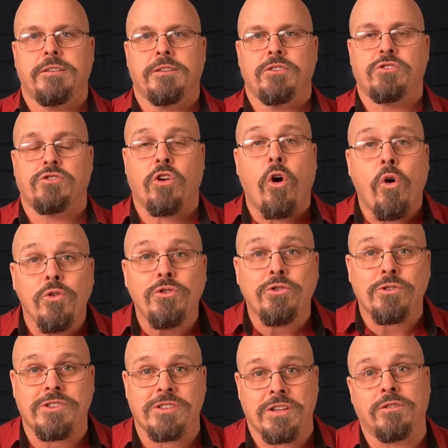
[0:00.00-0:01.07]
sold
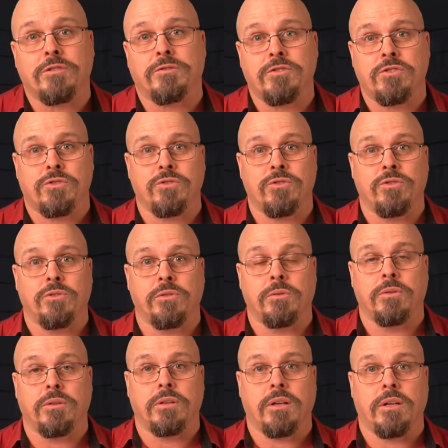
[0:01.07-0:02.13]
yourself
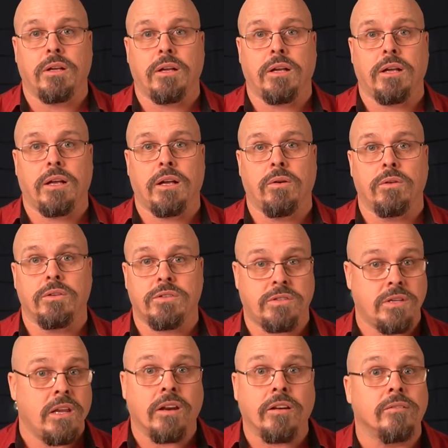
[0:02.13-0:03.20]
to
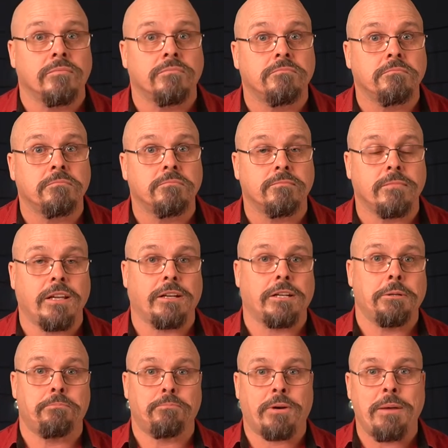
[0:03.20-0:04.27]
sin, you
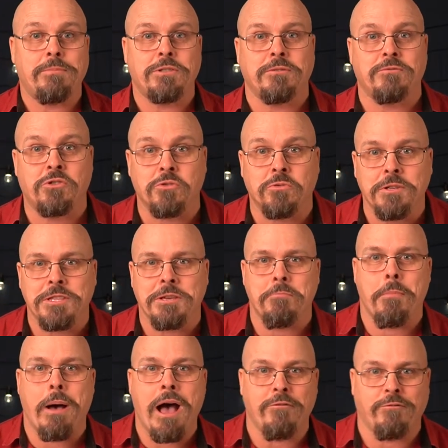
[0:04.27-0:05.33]
know, perhaps you've joined the
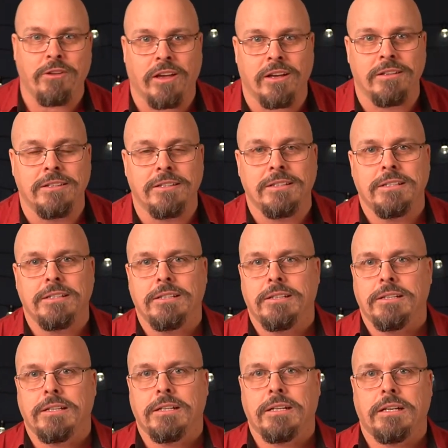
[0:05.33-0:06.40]
mafia
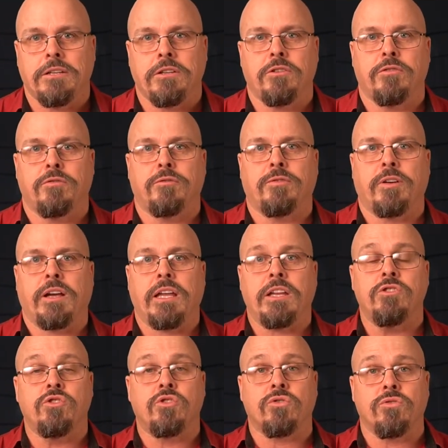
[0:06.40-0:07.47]
and you've
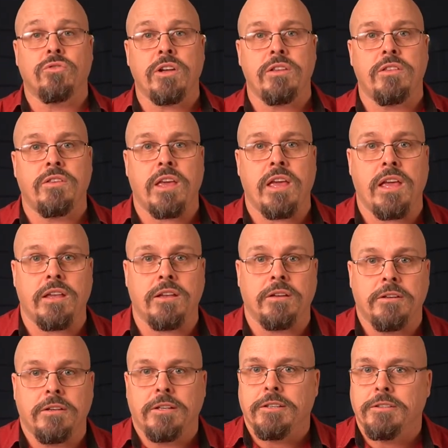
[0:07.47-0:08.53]
enjoyed
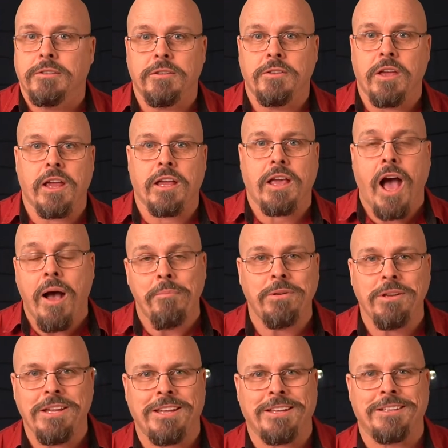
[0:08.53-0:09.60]
their
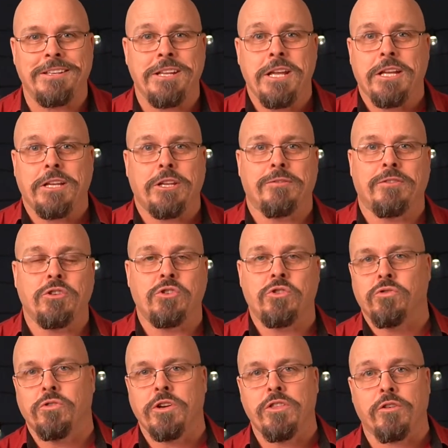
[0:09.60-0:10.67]
company and you've
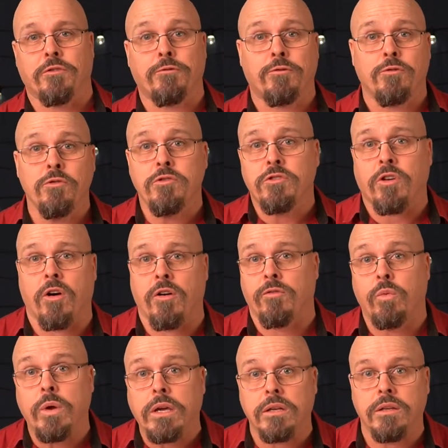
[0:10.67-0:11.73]
enjoyed the fruit of
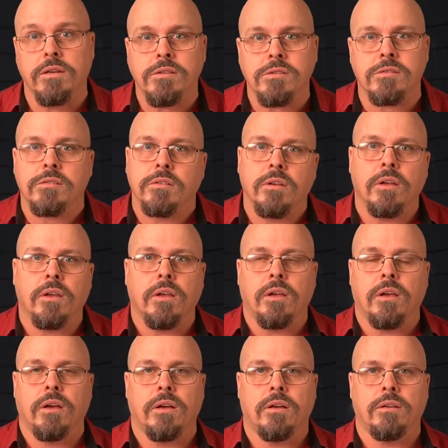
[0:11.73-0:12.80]
wickedness,
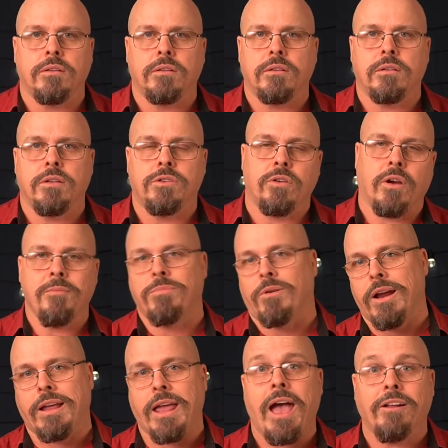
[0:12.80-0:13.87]
you try and
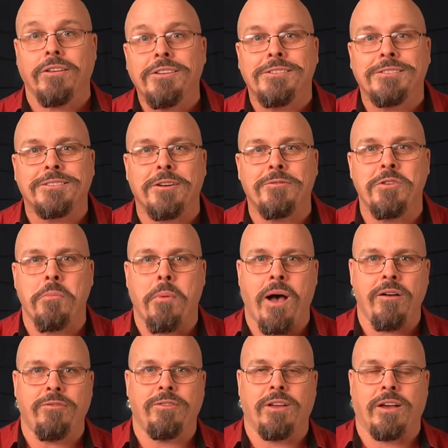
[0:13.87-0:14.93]
break out of the
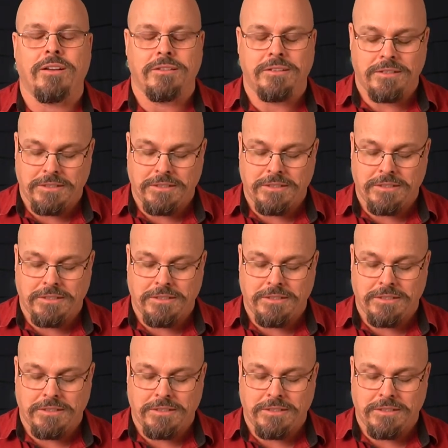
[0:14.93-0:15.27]
mafia,